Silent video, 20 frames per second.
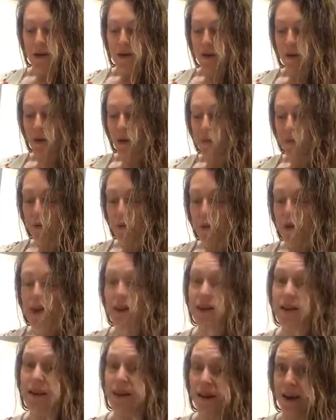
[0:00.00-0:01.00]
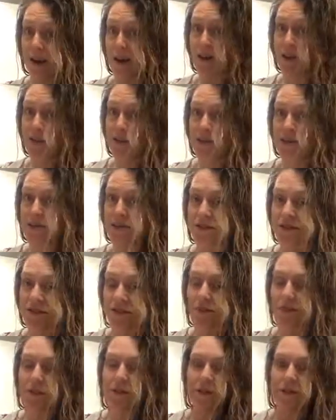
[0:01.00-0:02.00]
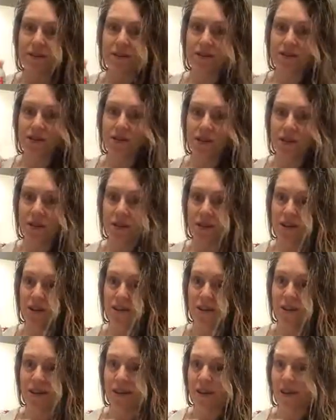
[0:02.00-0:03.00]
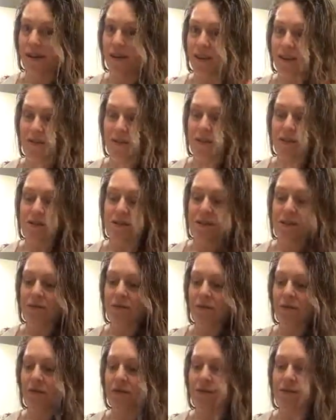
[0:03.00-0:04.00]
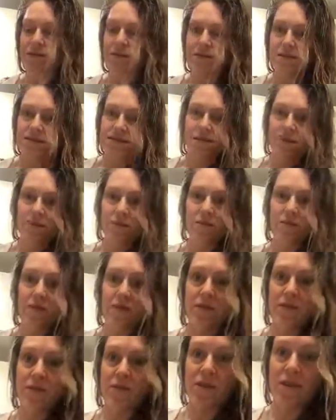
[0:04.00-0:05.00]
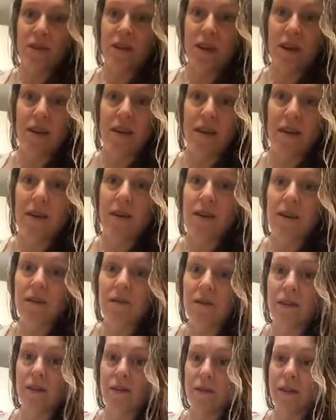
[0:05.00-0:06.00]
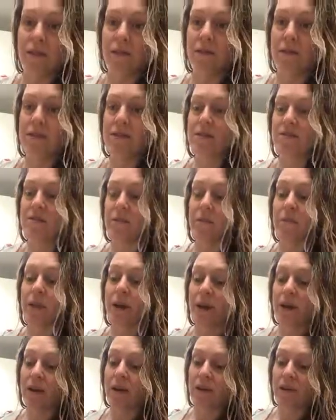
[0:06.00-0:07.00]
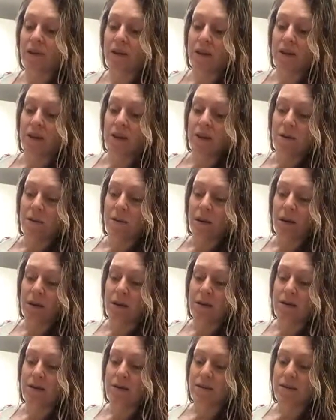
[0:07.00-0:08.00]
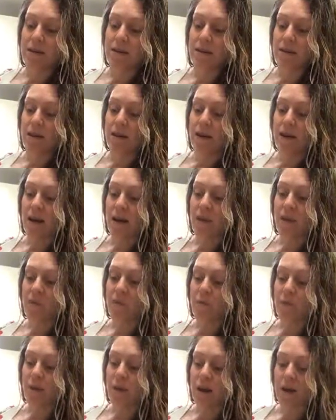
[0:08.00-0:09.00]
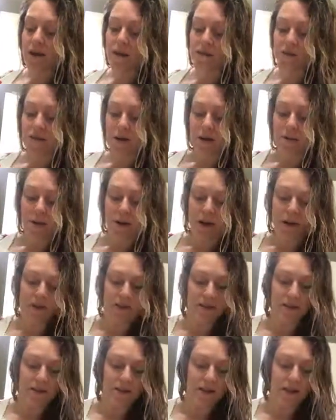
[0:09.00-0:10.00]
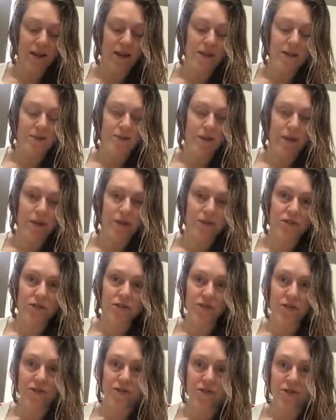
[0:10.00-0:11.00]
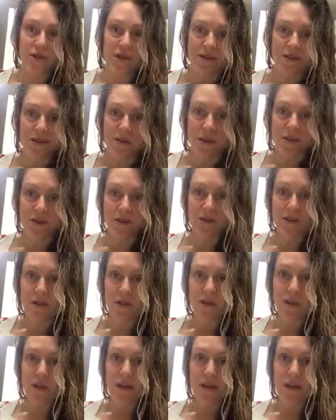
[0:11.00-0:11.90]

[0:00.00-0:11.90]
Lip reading: One product that I like to start with is Chi. I love this stuff, and this is the Silk Infusion. I love, love, love this for my hair because the way I describe hair is like a sponge. It's like a dry sponge,